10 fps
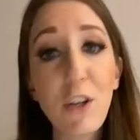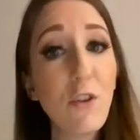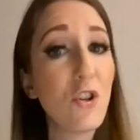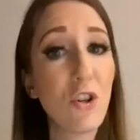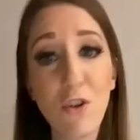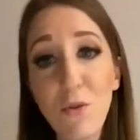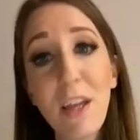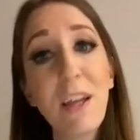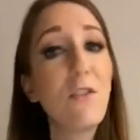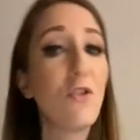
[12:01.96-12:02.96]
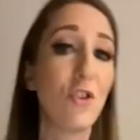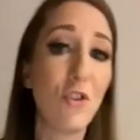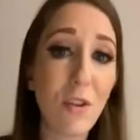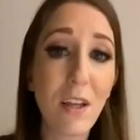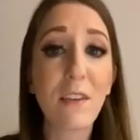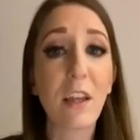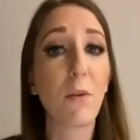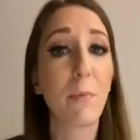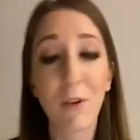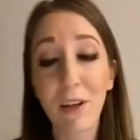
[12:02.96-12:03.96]
you should do this. You should do this. Like
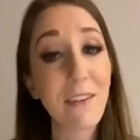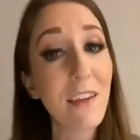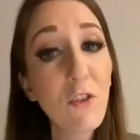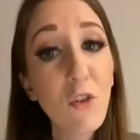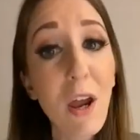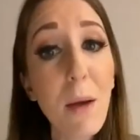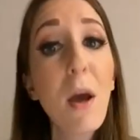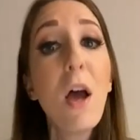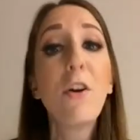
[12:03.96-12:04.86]
you're building this Instagram.